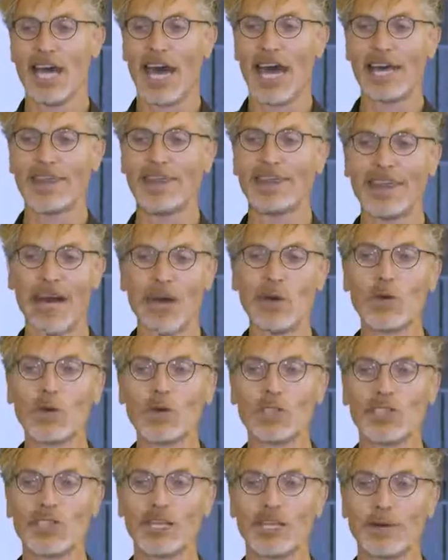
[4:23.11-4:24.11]
and
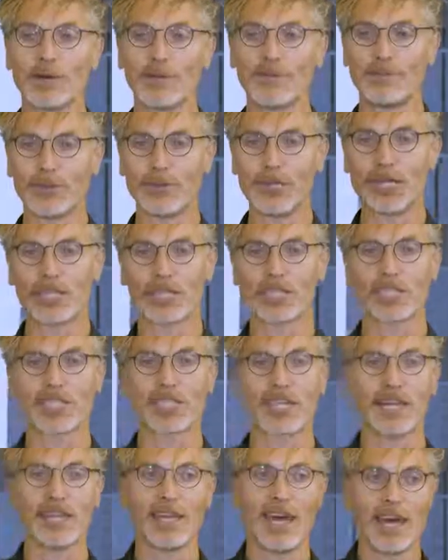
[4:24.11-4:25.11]
those
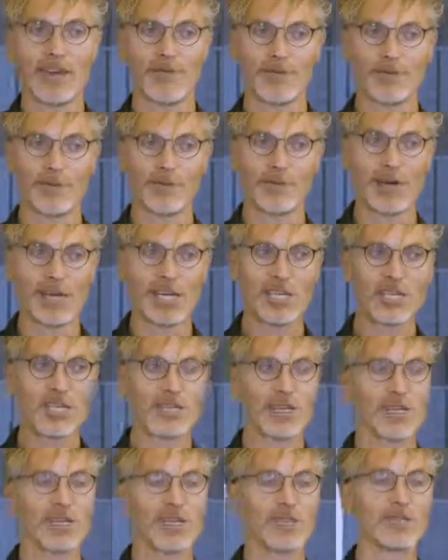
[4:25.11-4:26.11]
books and that
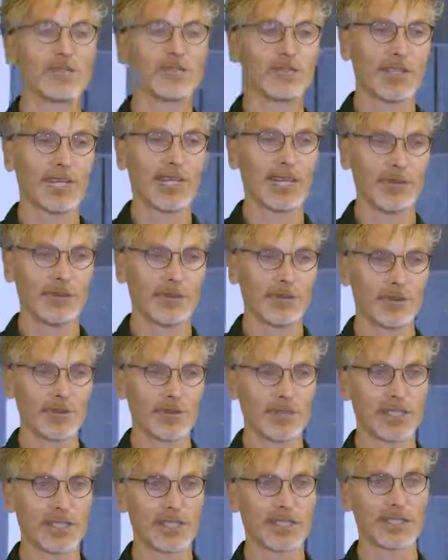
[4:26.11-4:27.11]
information really
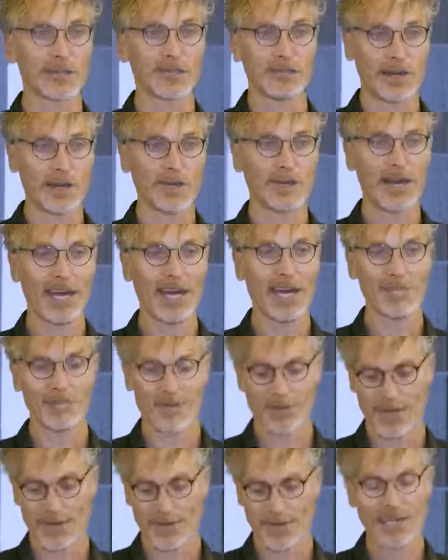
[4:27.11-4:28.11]
influenced my
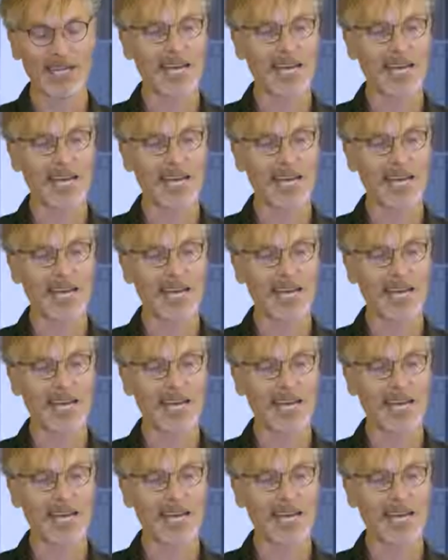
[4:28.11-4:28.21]
behavior,